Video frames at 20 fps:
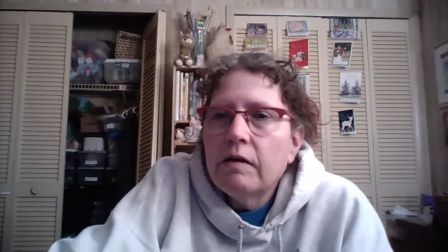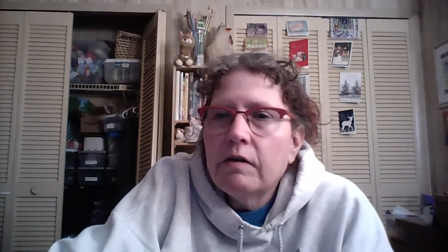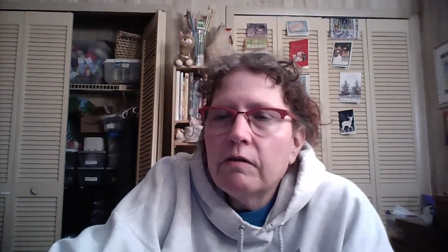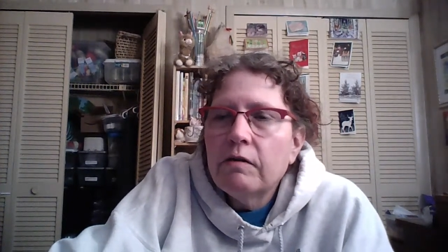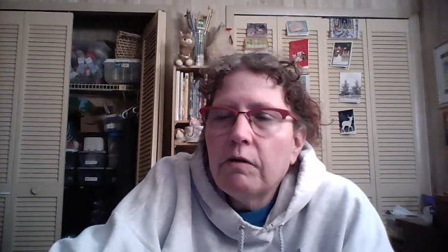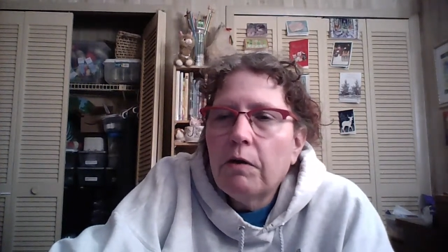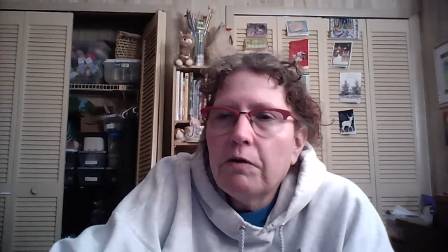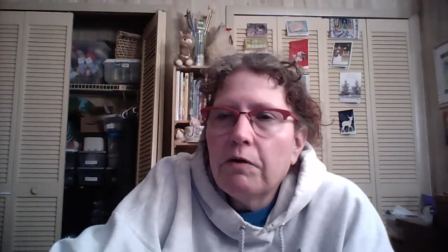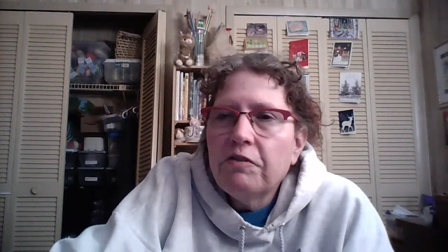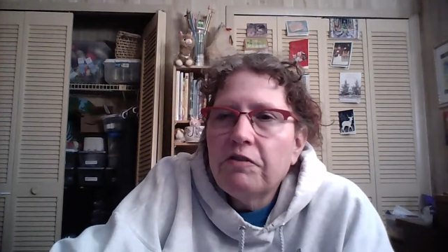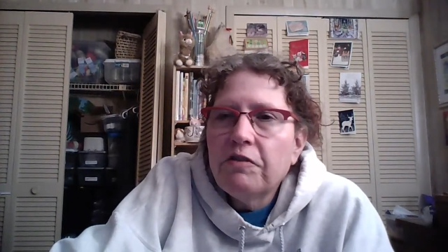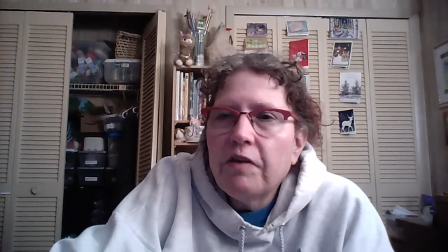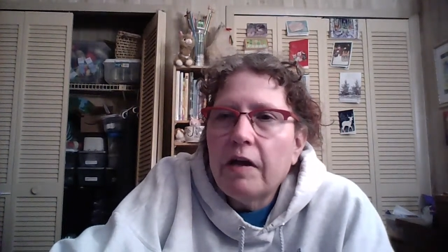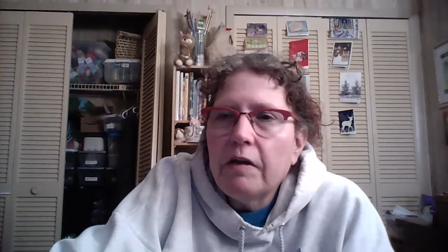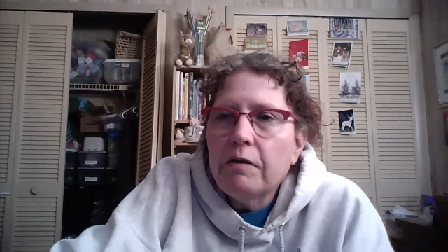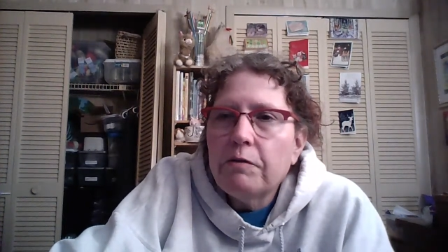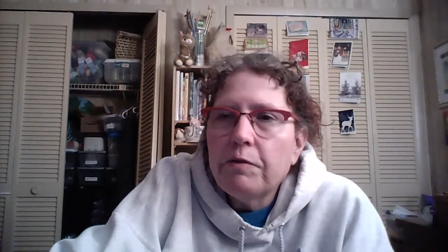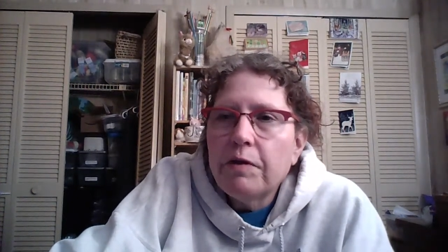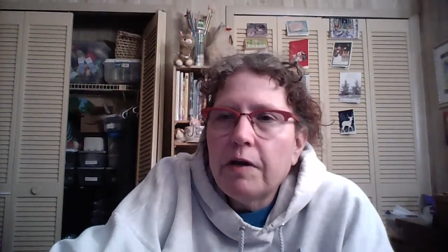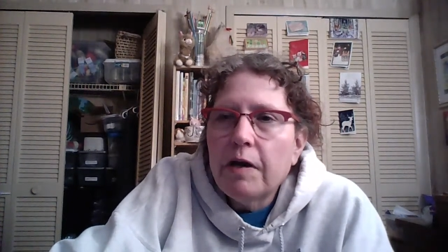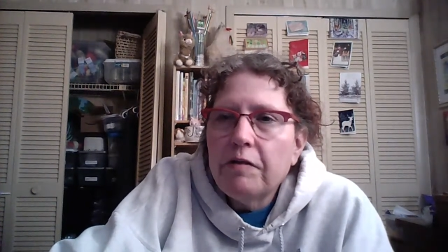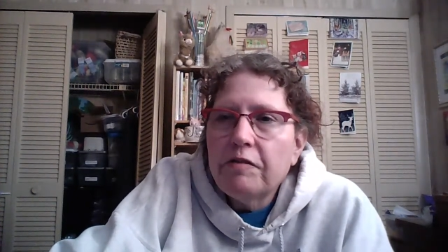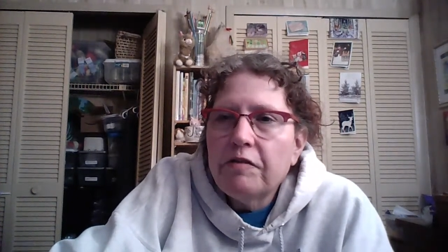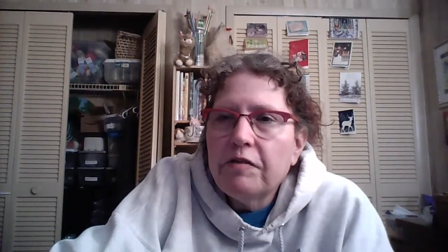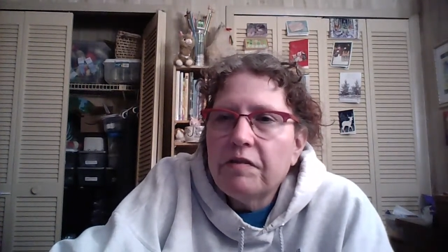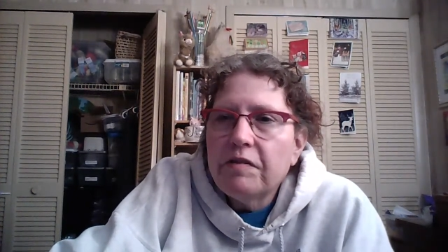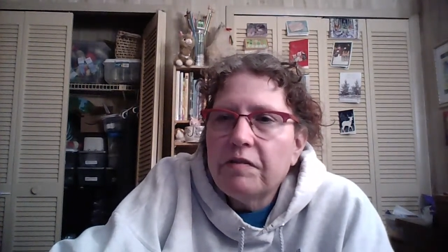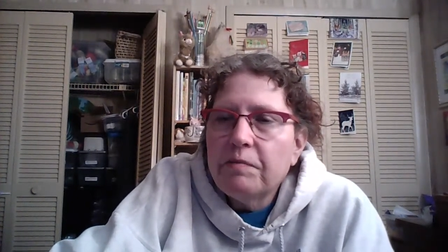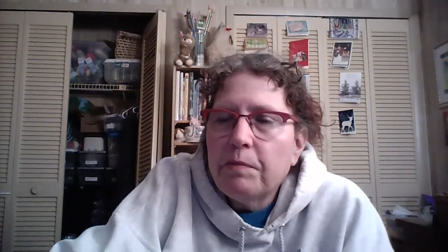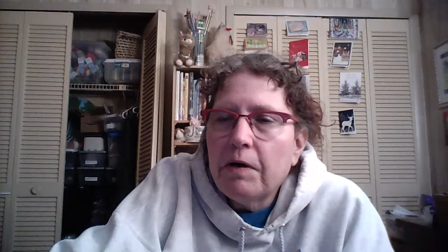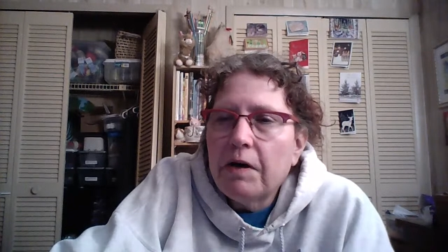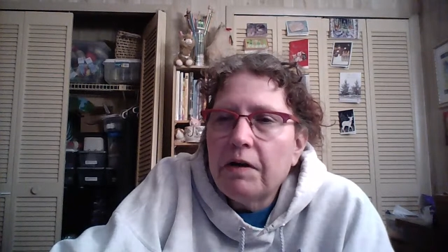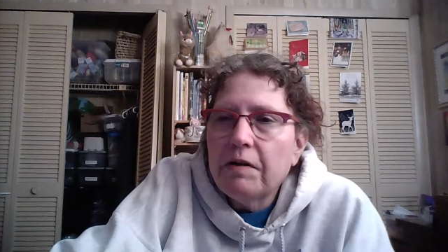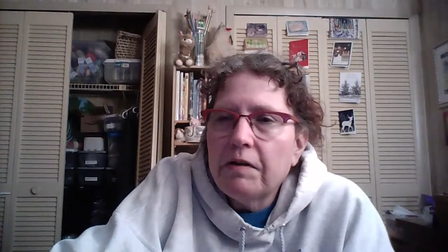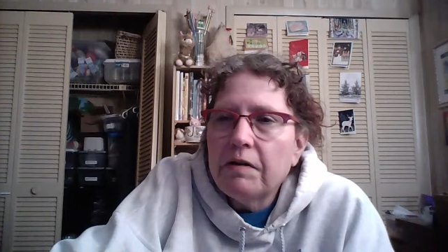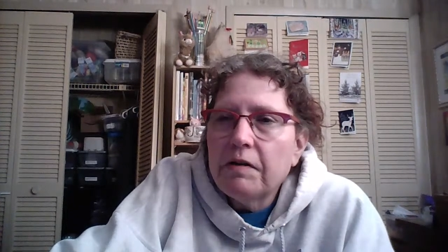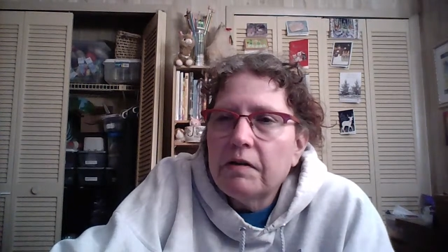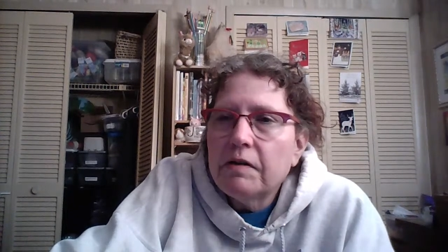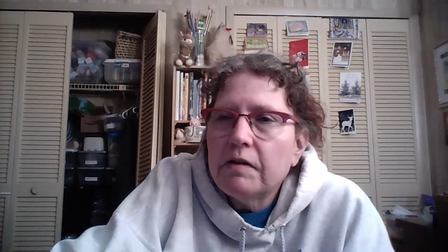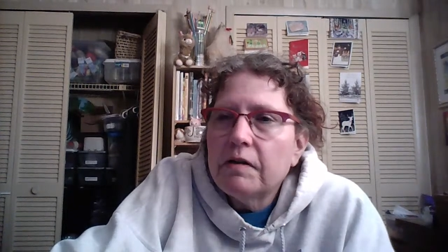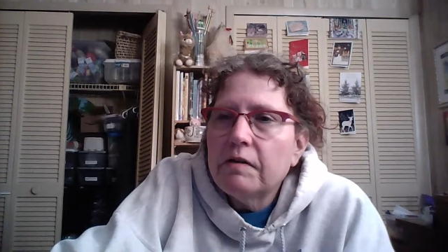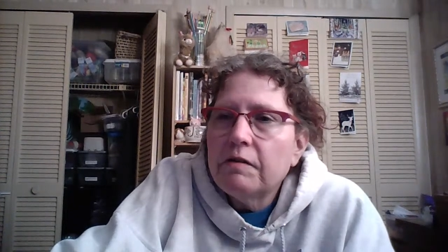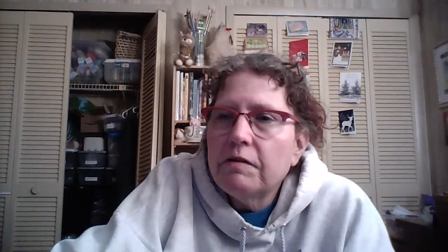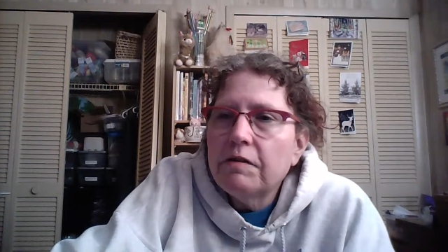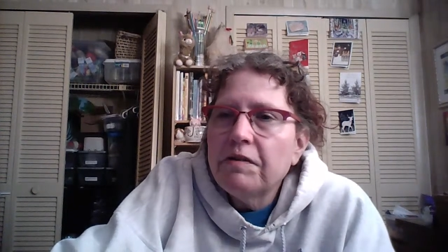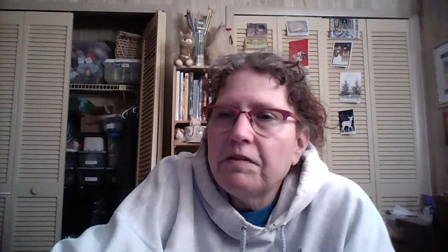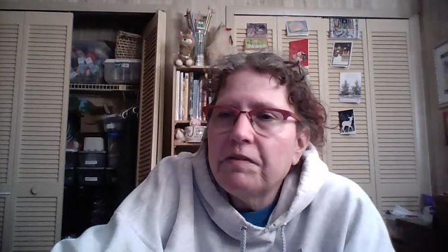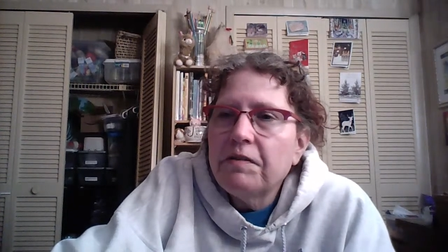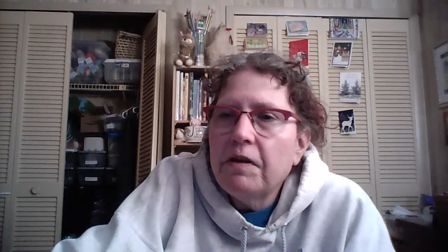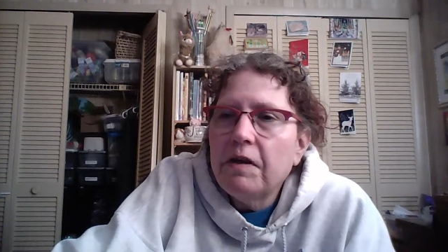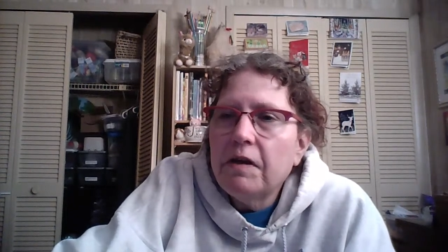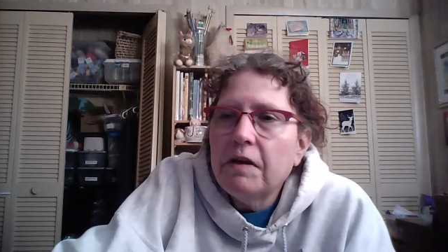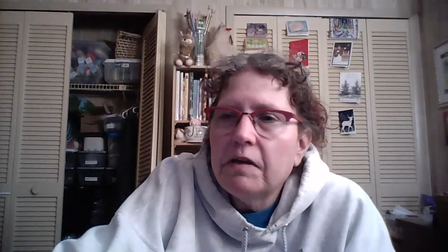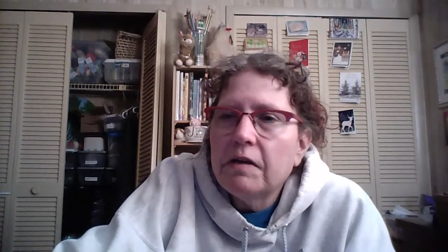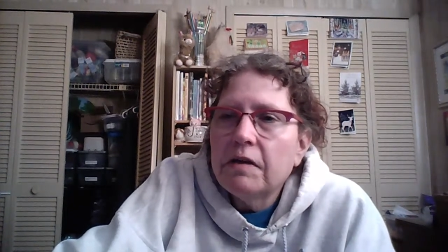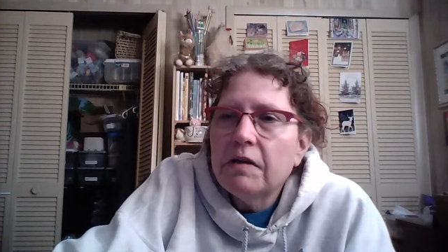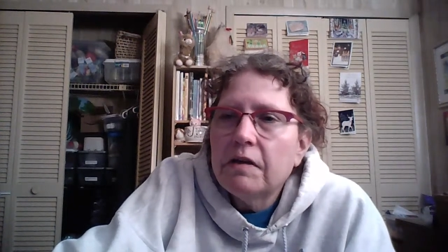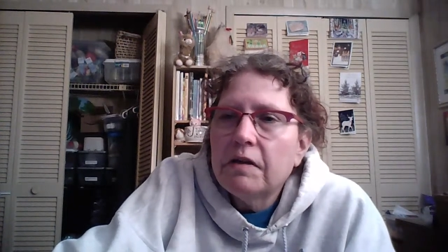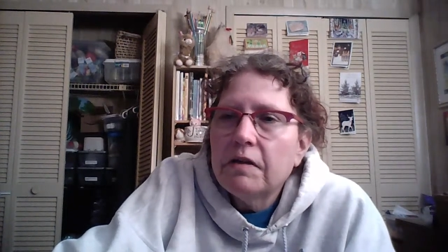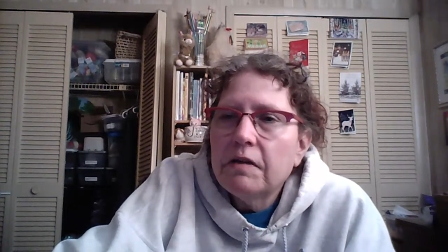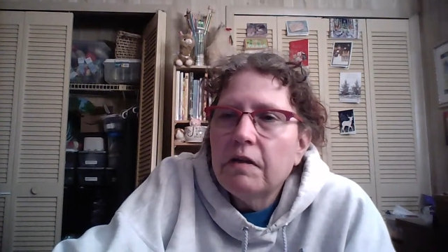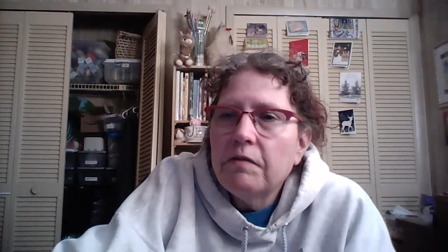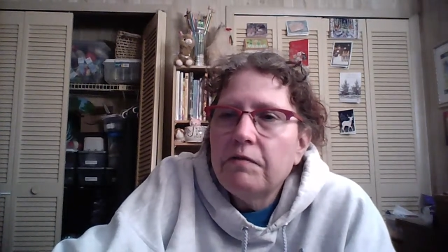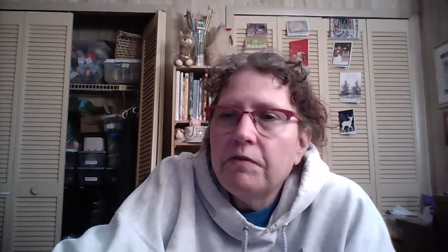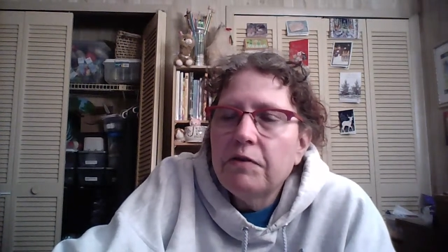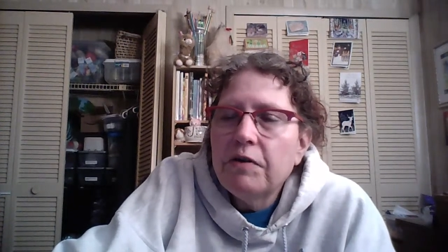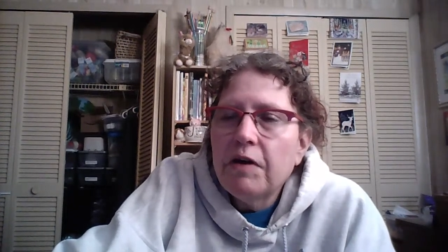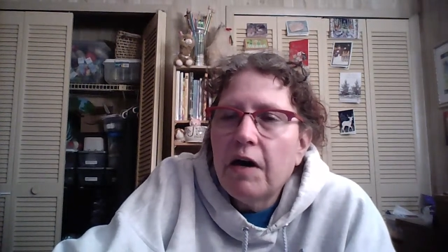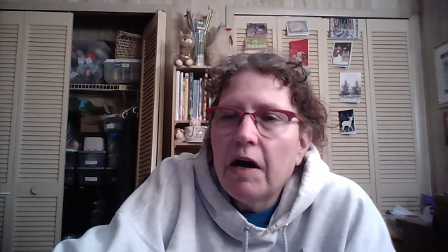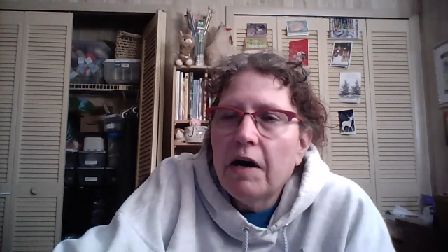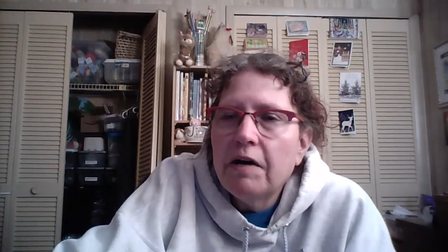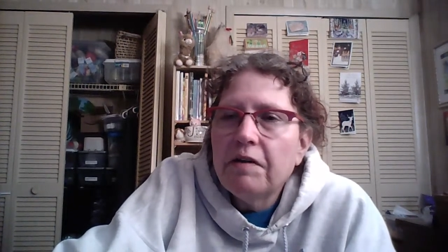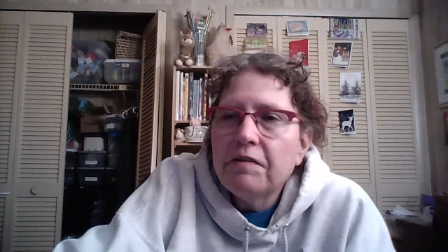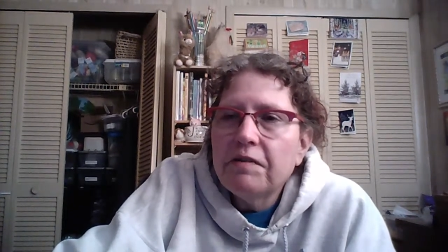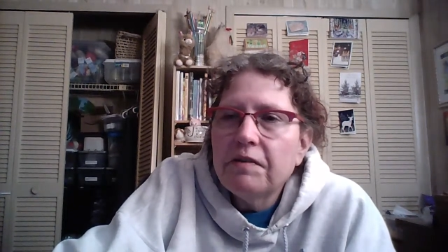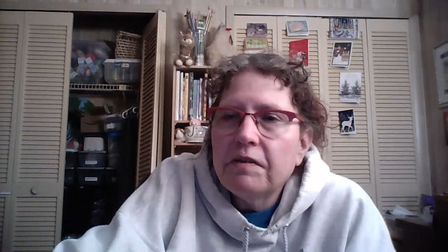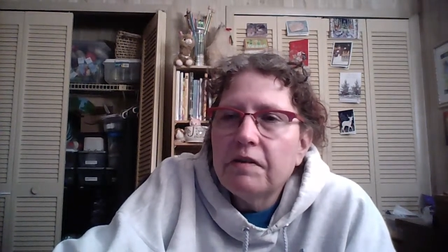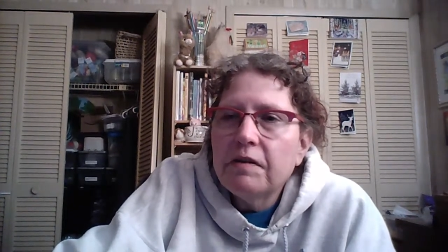Crochet Creations by Christy. Love you guys